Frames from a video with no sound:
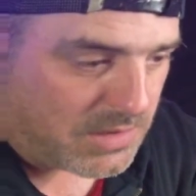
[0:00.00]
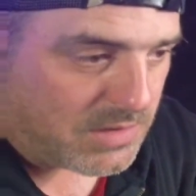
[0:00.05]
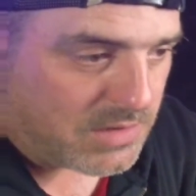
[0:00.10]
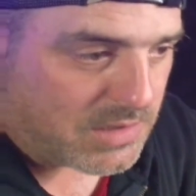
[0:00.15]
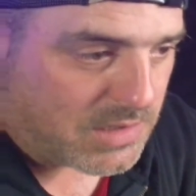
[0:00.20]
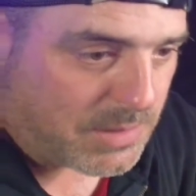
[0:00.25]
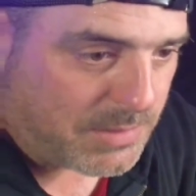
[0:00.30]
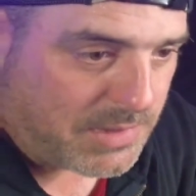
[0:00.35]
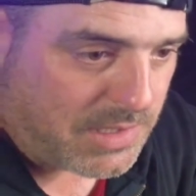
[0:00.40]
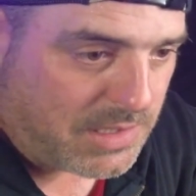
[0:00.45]

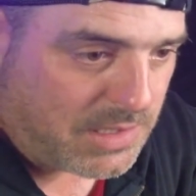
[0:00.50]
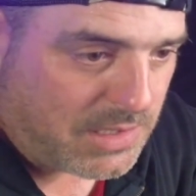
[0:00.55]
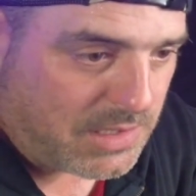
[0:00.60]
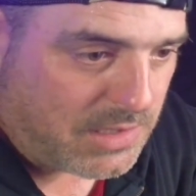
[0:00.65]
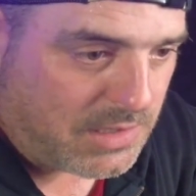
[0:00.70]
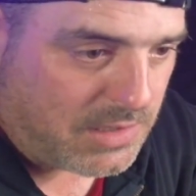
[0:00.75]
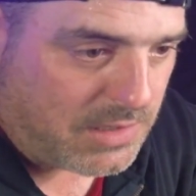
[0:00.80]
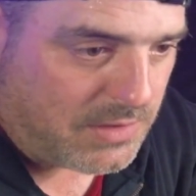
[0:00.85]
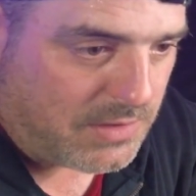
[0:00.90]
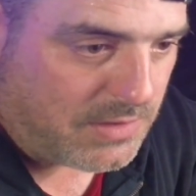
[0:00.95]
Let
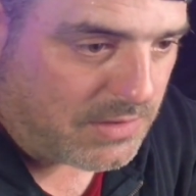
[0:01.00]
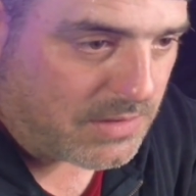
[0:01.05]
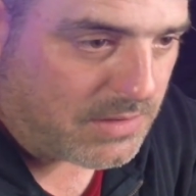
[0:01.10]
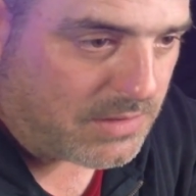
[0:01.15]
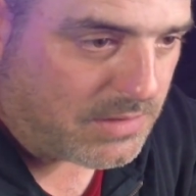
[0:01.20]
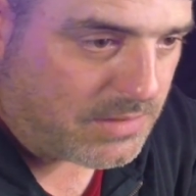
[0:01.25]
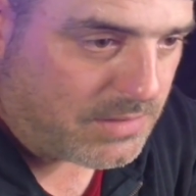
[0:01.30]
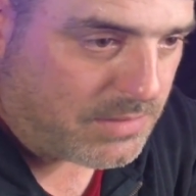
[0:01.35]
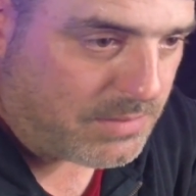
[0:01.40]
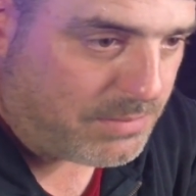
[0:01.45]
me
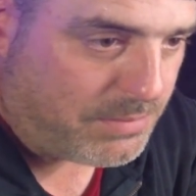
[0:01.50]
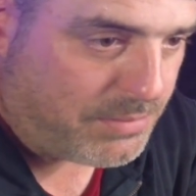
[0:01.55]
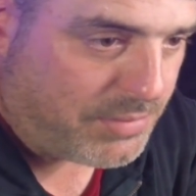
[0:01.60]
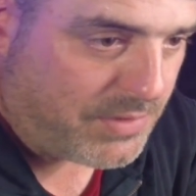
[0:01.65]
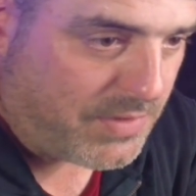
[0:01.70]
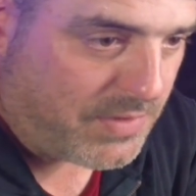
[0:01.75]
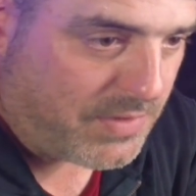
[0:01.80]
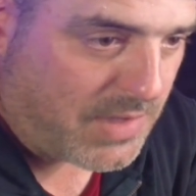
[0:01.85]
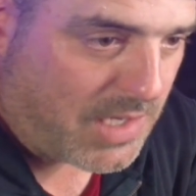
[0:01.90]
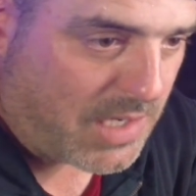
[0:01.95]

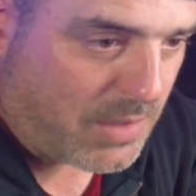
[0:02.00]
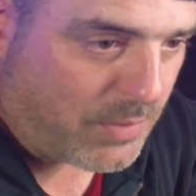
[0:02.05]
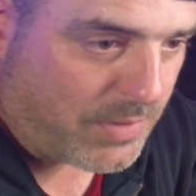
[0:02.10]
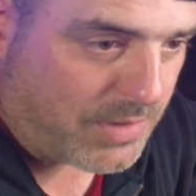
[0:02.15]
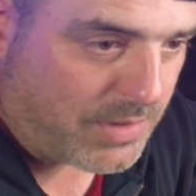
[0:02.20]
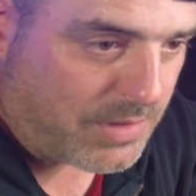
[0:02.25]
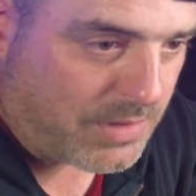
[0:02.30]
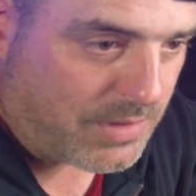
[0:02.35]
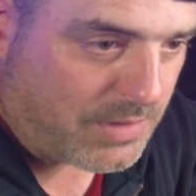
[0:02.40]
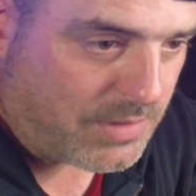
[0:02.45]
put that
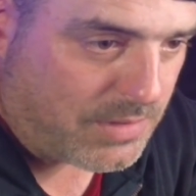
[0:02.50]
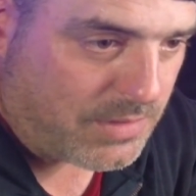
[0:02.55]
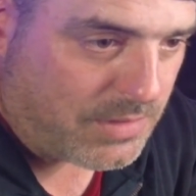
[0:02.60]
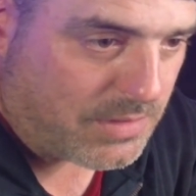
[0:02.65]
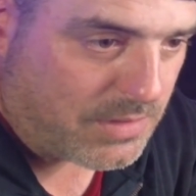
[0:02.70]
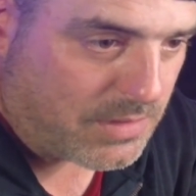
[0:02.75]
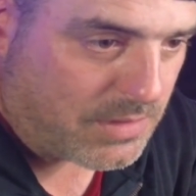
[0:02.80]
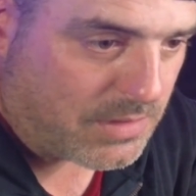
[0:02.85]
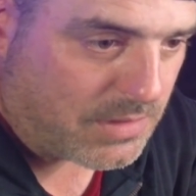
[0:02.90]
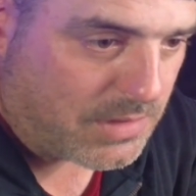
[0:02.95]
one
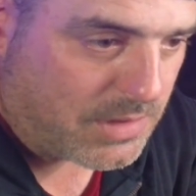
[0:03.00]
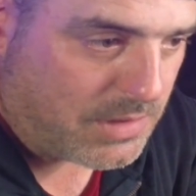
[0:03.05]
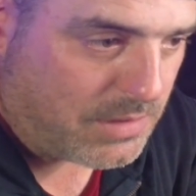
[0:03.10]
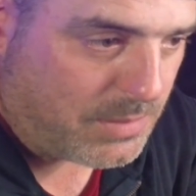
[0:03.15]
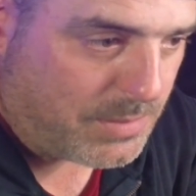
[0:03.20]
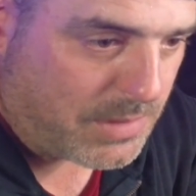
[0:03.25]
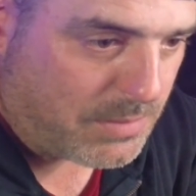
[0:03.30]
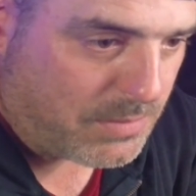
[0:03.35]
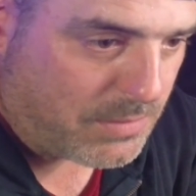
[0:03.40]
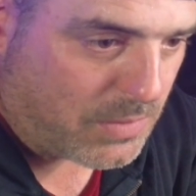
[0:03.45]
a
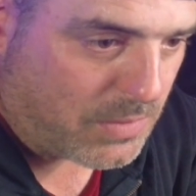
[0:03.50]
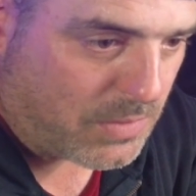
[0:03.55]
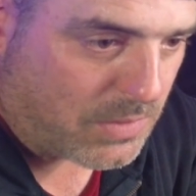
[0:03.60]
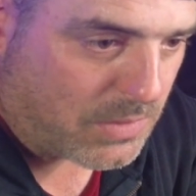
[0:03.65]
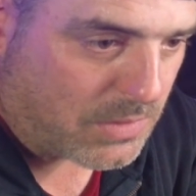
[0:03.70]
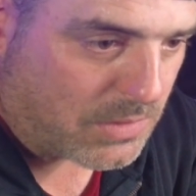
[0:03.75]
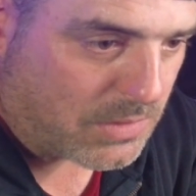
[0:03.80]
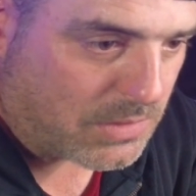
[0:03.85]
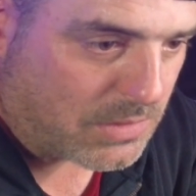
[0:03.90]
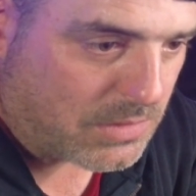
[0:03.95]
little bit
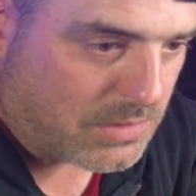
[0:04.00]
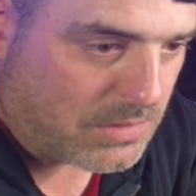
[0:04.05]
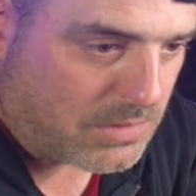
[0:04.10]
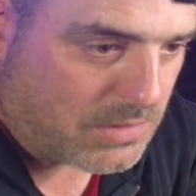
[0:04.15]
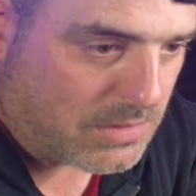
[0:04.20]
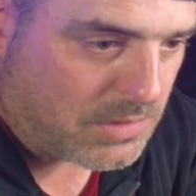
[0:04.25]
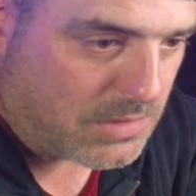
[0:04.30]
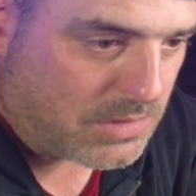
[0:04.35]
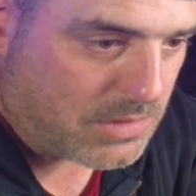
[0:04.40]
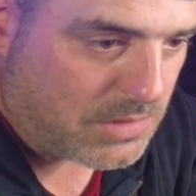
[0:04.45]
more
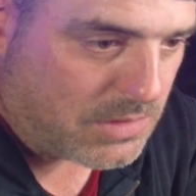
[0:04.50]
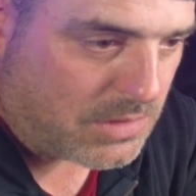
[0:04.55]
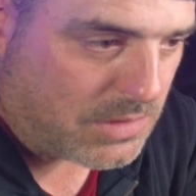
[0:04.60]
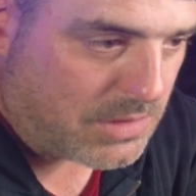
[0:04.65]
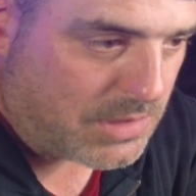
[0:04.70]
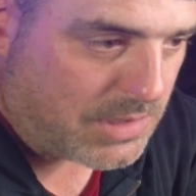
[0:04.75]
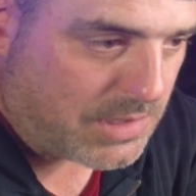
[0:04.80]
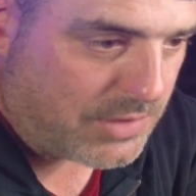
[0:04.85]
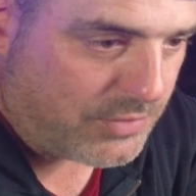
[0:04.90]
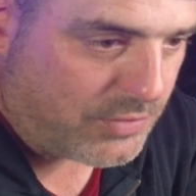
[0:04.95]

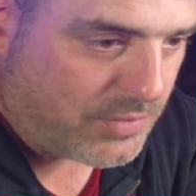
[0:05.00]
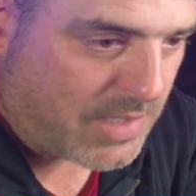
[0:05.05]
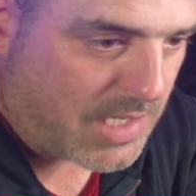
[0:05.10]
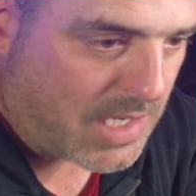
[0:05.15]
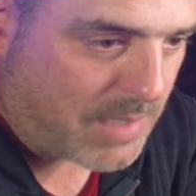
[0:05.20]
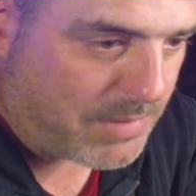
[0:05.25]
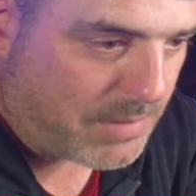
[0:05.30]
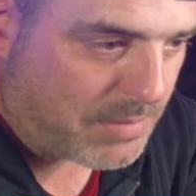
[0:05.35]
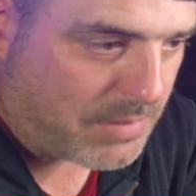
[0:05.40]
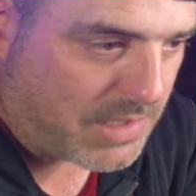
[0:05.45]
into a
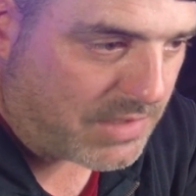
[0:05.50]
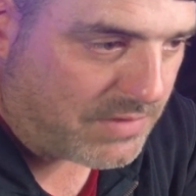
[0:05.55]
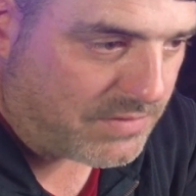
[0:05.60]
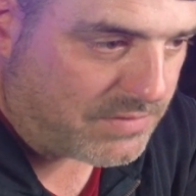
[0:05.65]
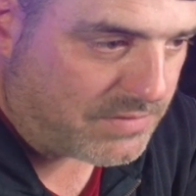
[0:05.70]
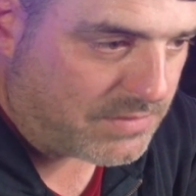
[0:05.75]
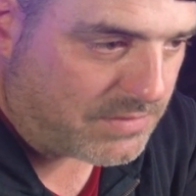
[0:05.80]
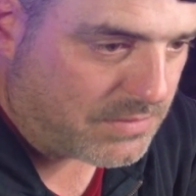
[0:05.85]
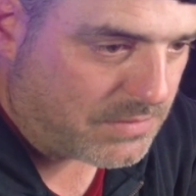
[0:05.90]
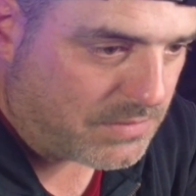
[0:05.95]
happy place.